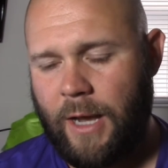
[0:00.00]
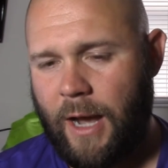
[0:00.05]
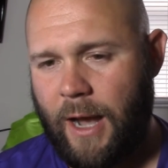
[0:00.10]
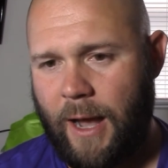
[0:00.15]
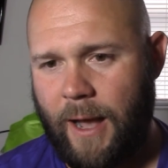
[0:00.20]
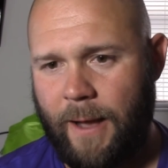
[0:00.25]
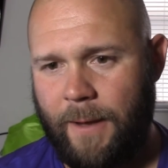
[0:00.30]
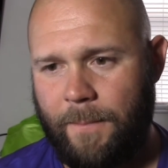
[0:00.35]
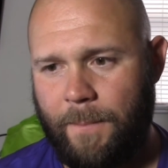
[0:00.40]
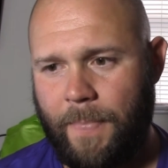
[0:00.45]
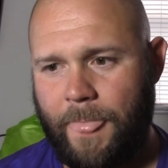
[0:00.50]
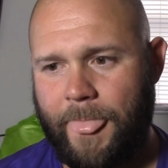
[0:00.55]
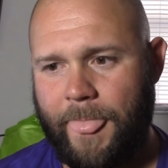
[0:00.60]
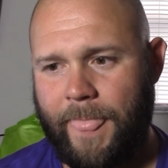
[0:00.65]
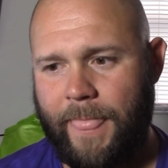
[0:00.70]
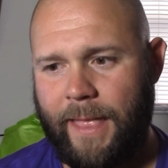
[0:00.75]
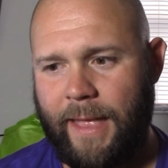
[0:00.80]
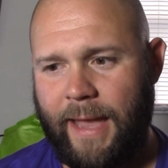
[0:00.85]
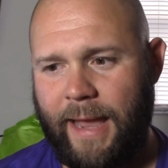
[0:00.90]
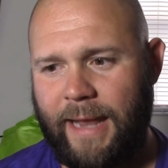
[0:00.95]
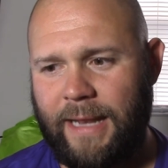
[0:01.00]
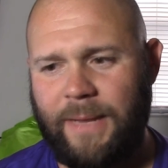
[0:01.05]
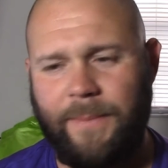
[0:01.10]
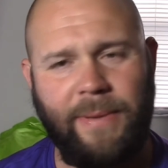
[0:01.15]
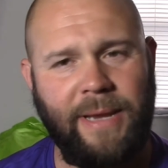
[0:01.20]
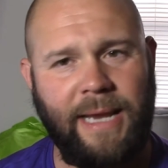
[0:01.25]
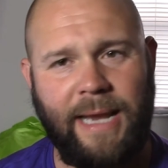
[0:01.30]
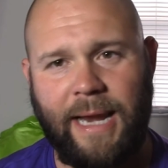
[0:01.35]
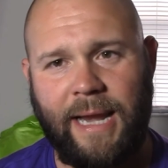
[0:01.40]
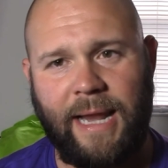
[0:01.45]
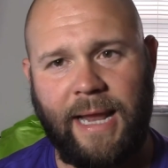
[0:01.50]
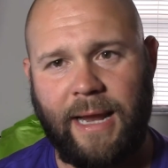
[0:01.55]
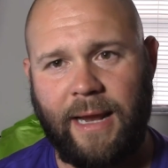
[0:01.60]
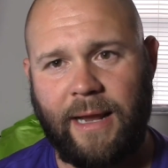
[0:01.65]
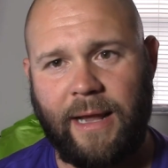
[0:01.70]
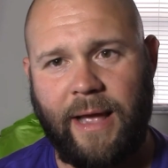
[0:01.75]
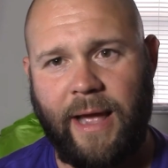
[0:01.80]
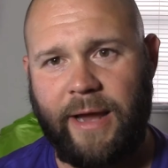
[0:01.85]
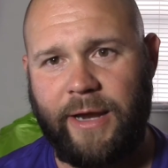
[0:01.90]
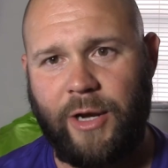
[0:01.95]
In the
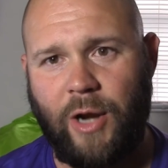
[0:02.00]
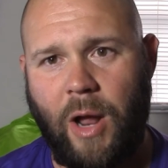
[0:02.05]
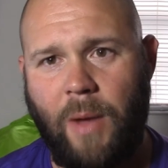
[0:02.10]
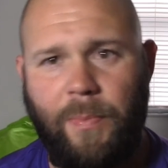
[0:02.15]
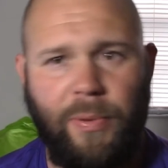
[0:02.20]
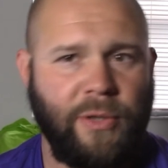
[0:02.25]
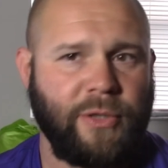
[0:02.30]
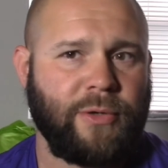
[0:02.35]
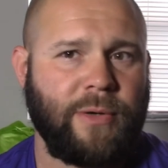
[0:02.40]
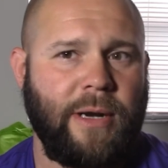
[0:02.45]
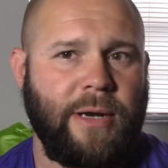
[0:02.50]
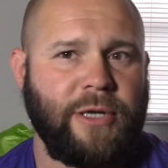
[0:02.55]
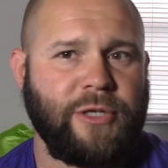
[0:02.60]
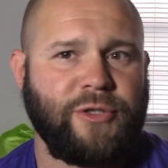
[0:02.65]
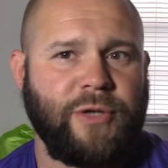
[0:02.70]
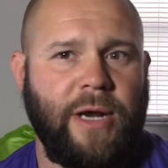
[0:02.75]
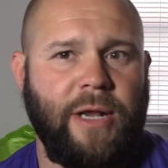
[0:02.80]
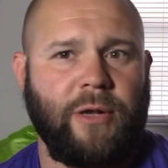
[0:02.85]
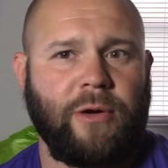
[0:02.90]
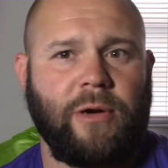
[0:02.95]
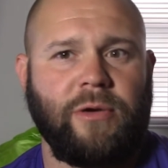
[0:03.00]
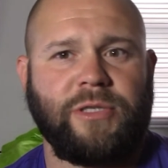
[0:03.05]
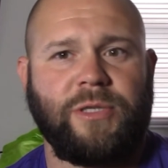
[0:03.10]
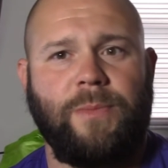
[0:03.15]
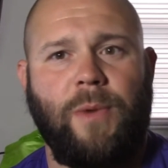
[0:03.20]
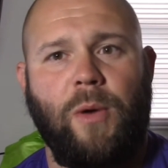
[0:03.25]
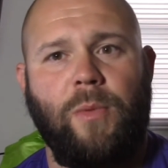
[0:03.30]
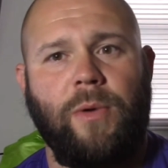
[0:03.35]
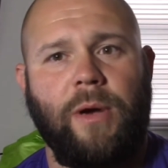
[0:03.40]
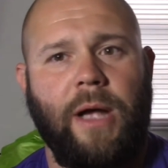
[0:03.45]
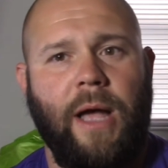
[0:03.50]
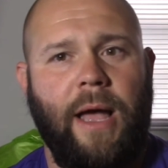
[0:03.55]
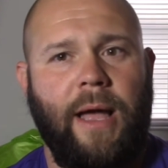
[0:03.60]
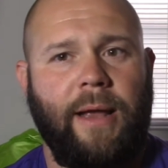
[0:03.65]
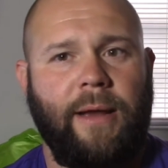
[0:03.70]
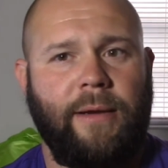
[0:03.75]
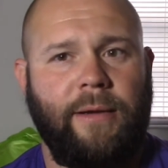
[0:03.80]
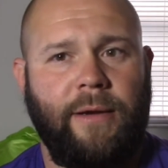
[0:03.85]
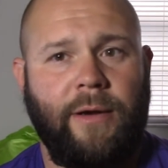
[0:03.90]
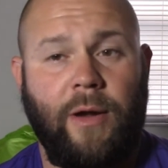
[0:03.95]
beginning, I pulled around a trailer. I was a mobile
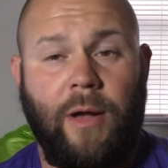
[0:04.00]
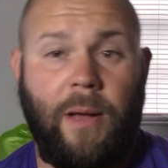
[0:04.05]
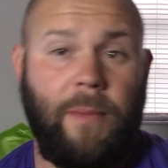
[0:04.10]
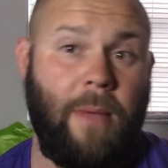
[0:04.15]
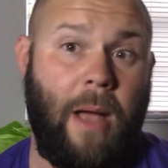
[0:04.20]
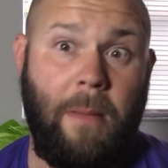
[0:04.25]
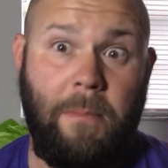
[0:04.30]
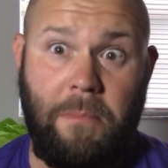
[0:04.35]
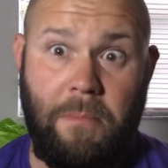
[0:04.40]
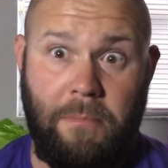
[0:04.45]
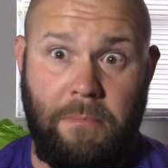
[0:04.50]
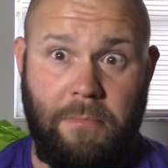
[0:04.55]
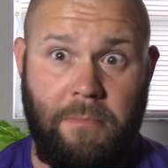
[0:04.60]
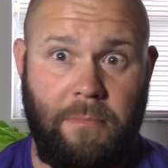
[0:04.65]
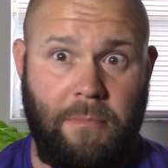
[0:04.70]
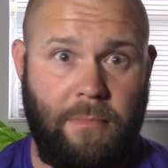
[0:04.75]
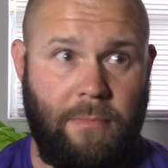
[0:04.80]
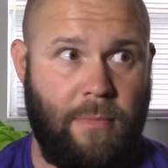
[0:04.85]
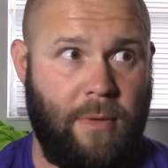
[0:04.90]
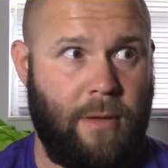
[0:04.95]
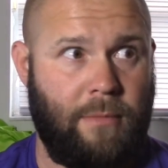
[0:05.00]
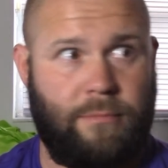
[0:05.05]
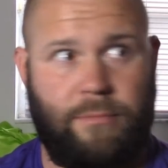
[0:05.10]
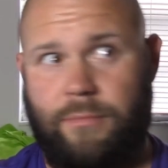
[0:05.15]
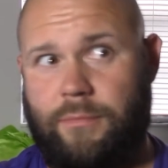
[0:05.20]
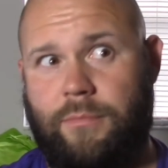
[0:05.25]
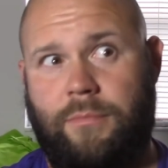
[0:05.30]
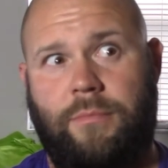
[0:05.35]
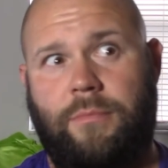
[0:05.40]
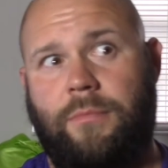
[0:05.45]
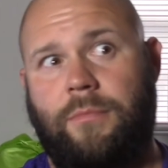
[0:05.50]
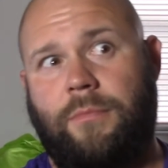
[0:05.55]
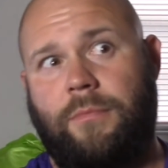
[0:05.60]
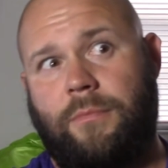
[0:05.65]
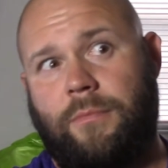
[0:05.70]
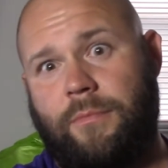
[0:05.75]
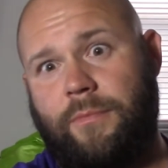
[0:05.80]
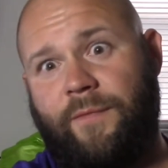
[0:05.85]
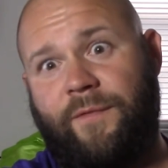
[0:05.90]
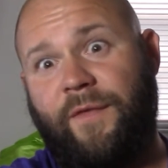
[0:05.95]
guy. You know, I'm
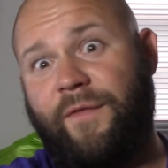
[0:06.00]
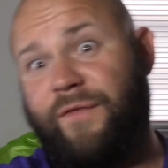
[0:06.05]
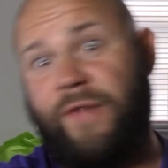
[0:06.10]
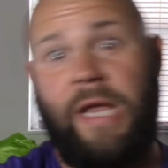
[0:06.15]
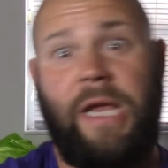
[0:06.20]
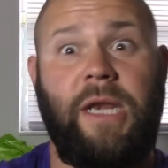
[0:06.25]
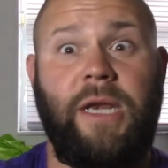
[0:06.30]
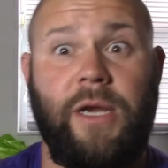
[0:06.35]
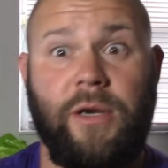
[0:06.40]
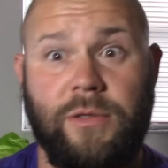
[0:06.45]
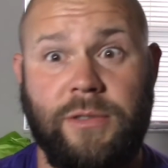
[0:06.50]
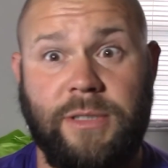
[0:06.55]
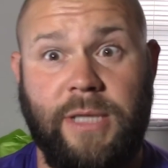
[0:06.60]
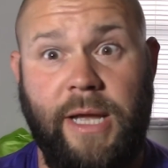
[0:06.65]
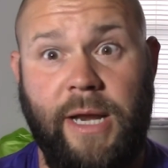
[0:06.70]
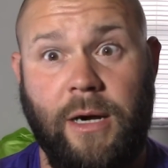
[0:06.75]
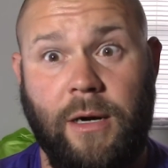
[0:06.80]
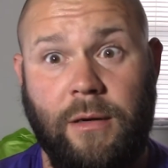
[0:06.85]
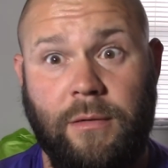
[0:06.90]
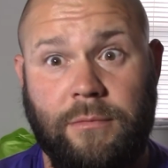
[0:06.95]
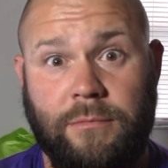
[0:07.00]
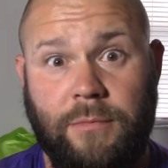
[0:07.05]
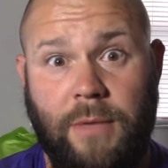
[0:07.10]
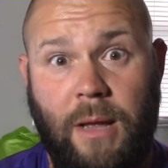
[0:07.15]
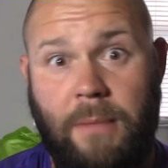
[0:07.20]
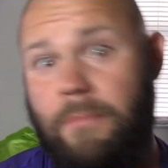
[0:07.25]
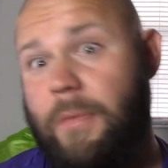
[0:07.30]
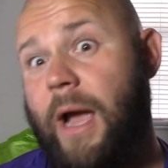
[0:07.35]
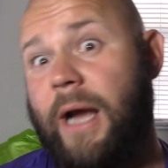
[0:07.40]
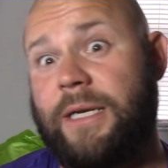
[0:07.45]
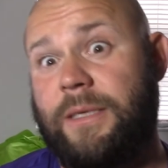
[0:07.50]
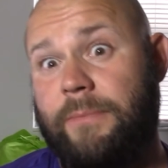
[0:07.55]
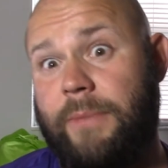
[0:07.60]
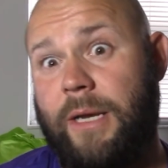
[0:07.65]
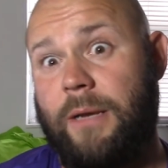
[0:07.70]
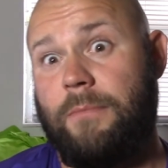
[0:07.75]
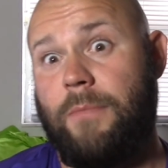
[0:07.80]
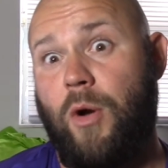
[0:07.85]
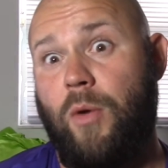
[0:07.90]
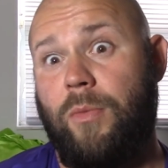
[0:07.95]
15 years later, I'm back to
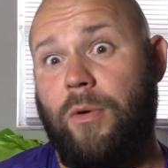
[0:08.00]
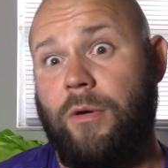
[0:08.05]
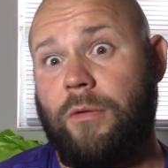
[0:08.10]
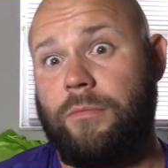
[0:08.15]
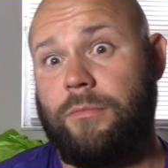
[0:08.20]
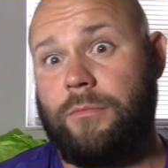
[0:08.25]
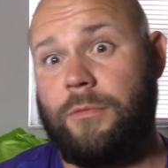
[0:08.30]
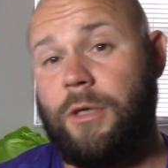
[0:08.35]
being mobile.